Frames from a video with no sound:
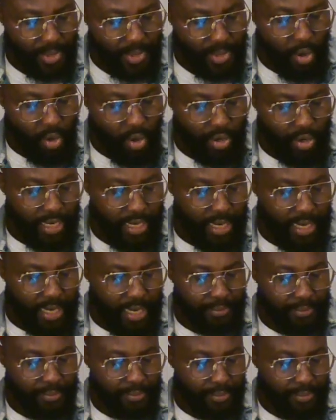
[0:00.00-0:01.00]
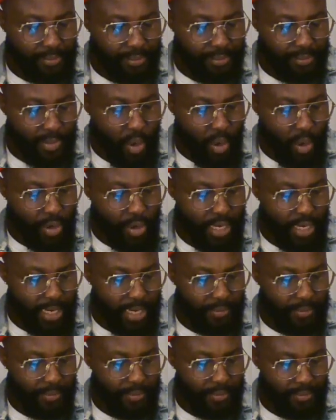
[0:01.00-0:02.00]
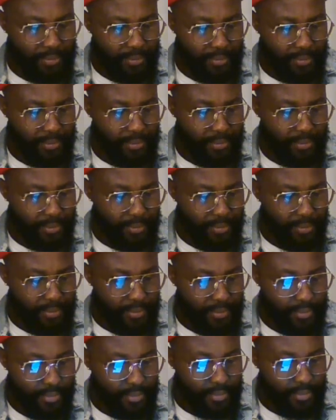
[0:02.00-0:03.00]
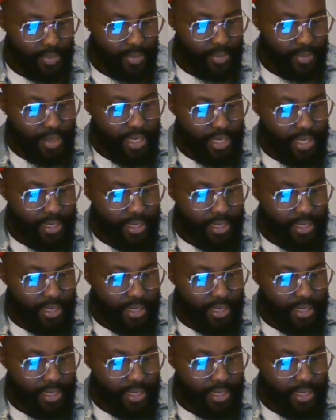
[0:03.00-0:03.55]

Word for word: Okay now. Okay now. Okay now.